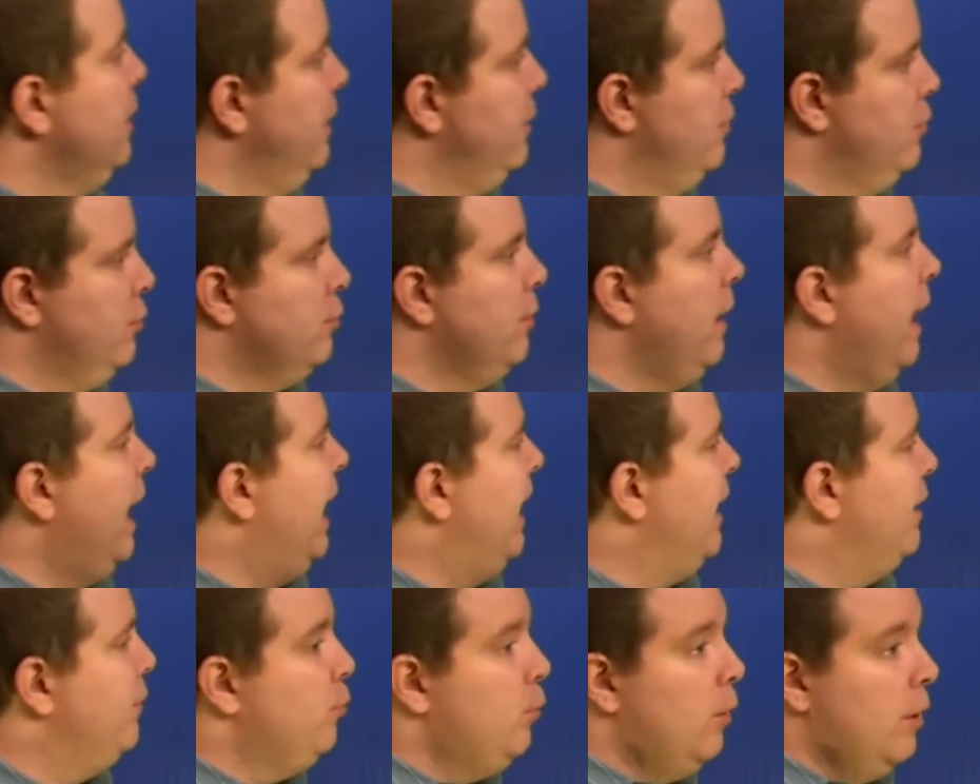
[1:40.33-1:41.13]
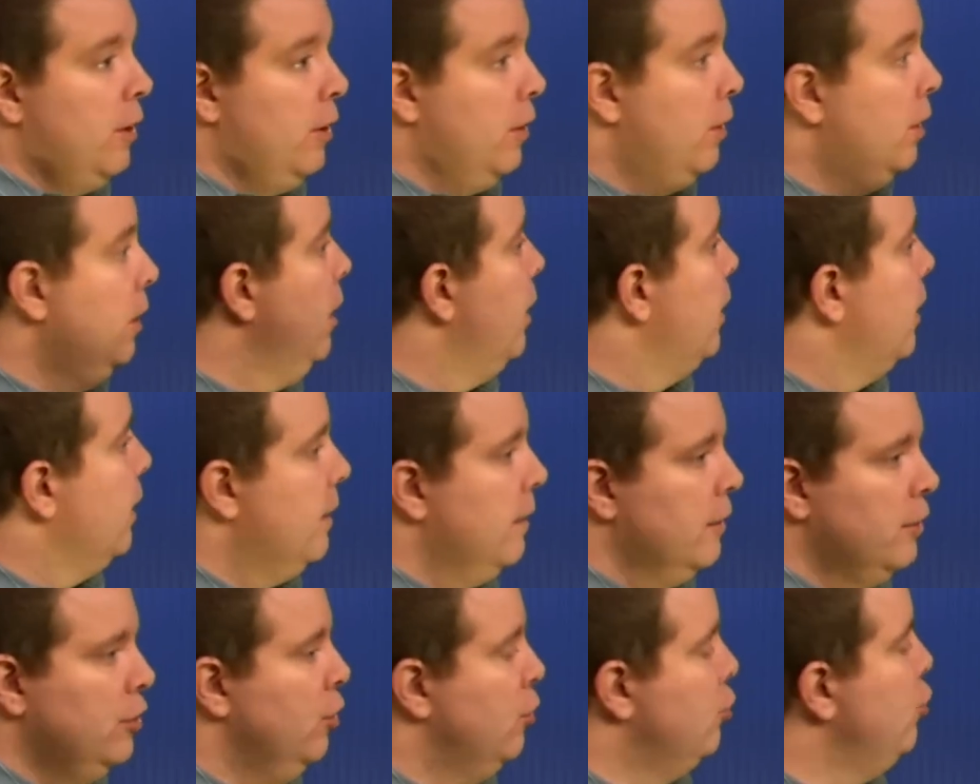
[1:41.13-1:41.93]
under Ryan where,
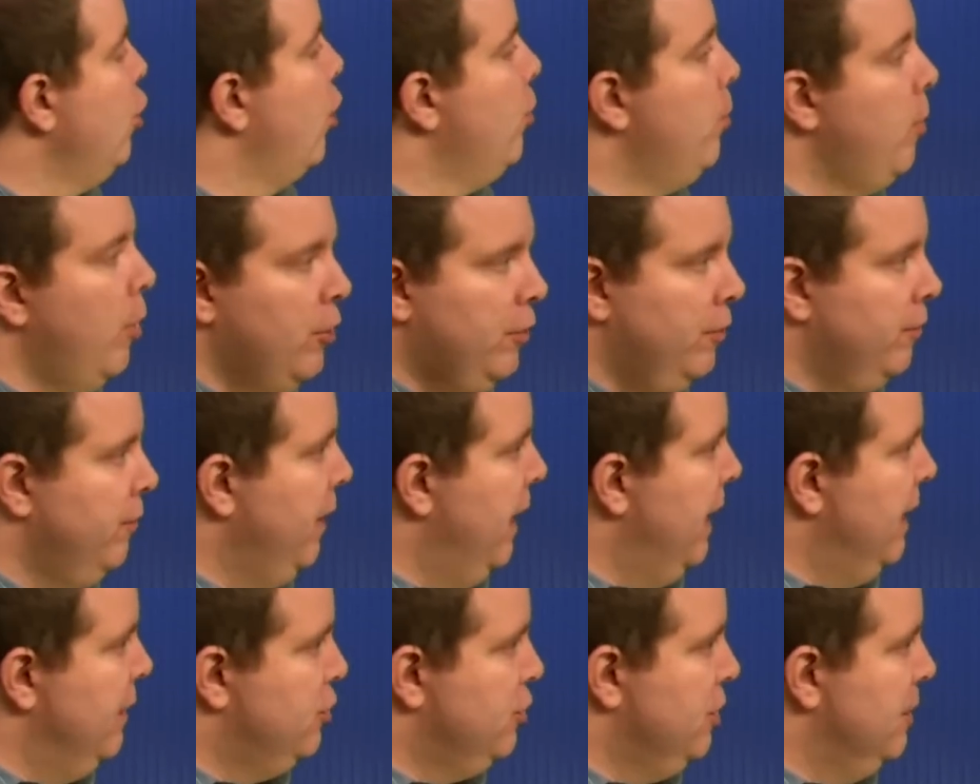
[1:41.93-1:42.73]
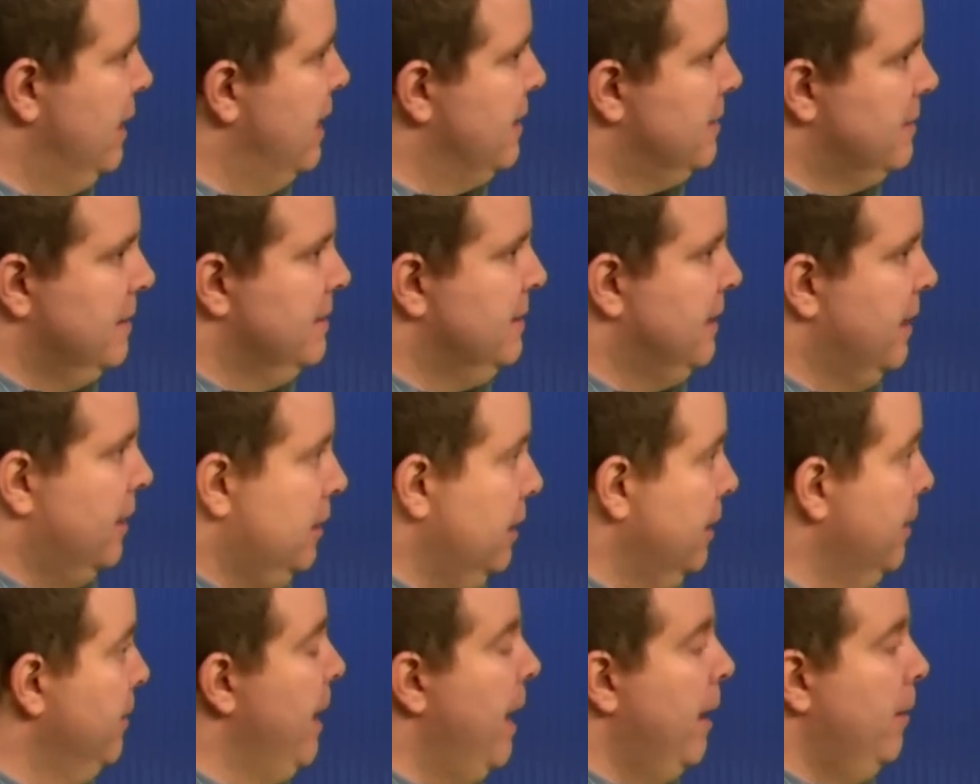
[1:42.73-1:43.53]
you know, no motivation
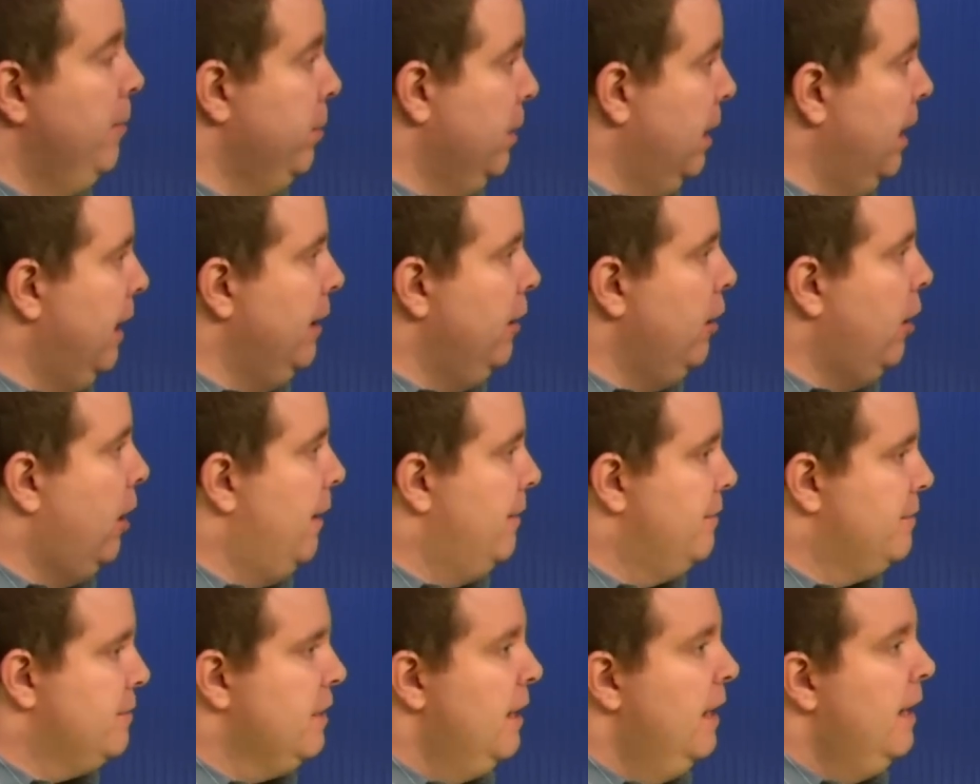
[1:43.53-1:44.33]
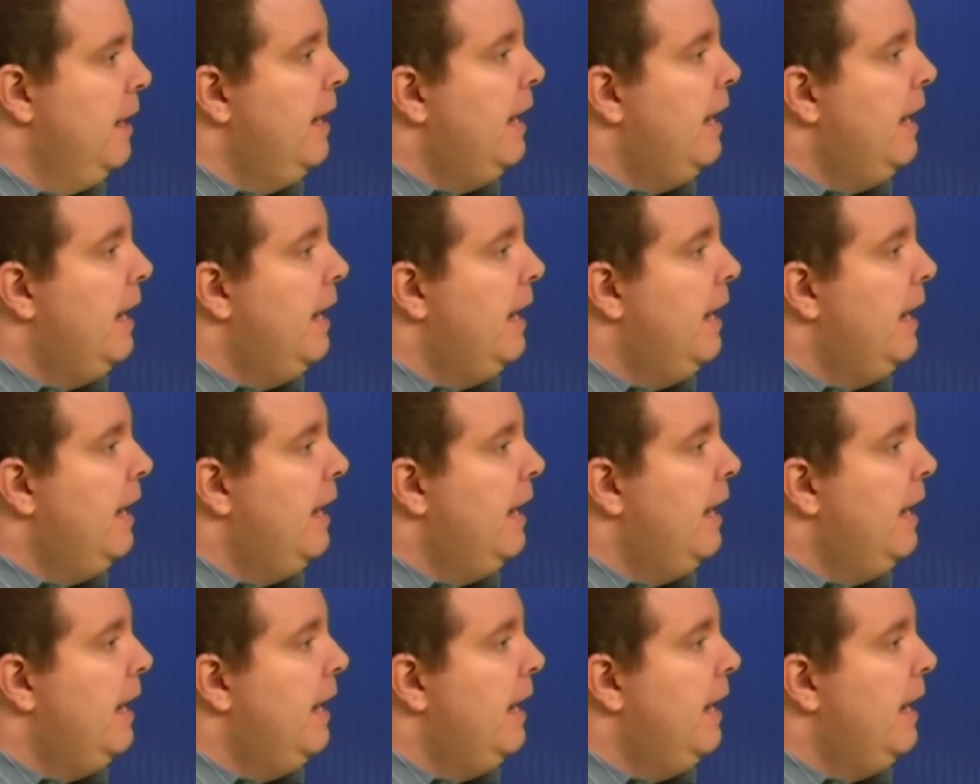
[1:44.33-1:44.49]
necessarily about playoffs,